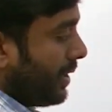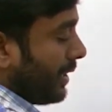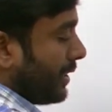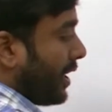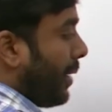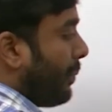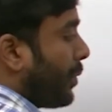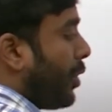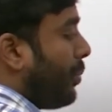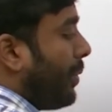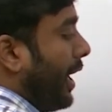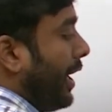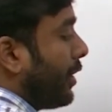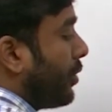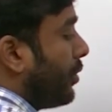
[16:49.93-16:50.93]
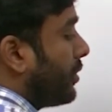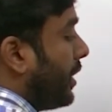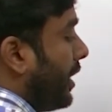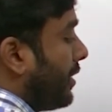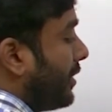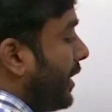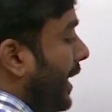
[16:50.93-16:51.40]
The number of molecules
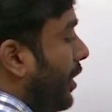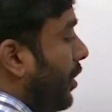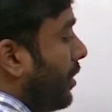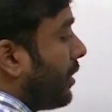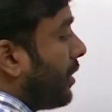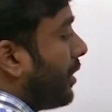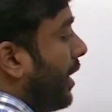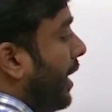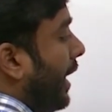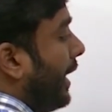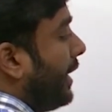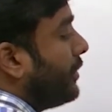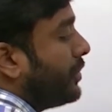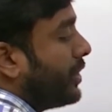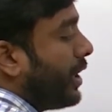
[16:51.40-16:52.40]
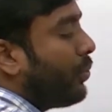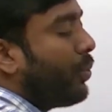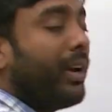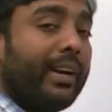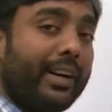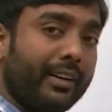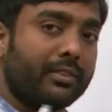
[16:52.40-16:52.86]
at J naught and
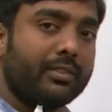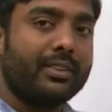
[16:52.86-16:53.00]
J1 it is